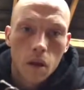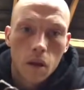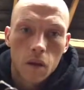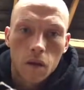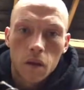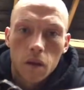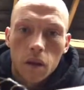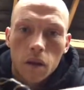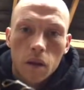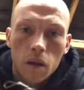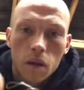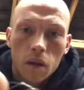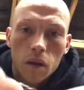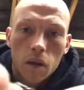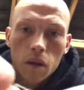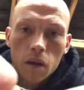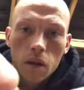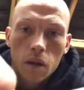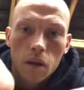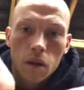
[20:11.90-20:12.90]
See?
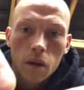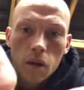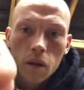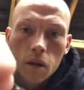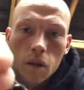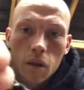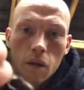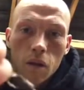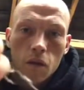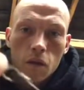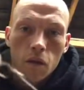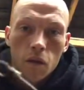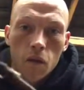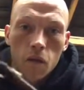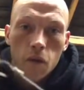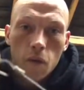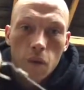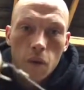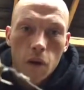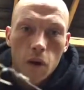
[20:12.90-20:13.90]

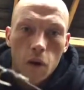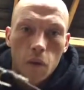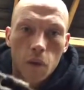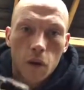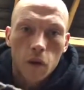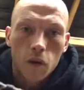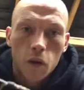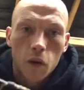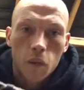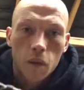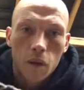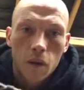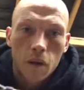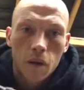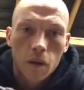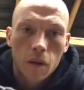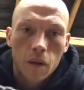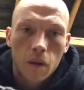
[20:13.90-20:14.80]
Just from a little bit of tubing.